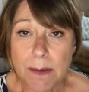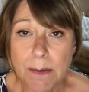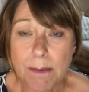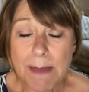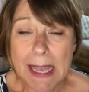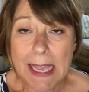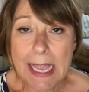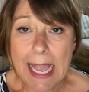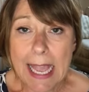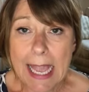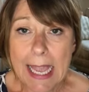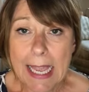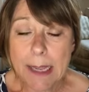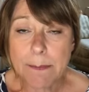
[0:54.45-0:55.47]
make
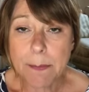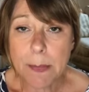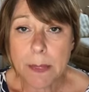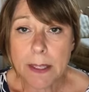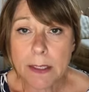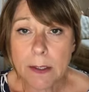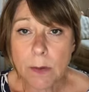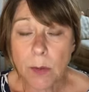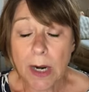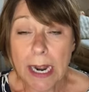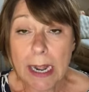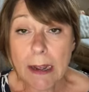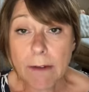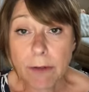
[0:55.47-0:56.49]
a
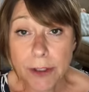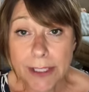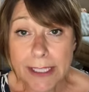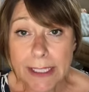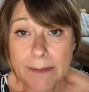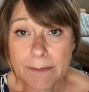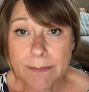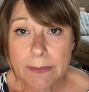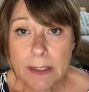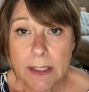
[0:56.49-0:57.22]
recovery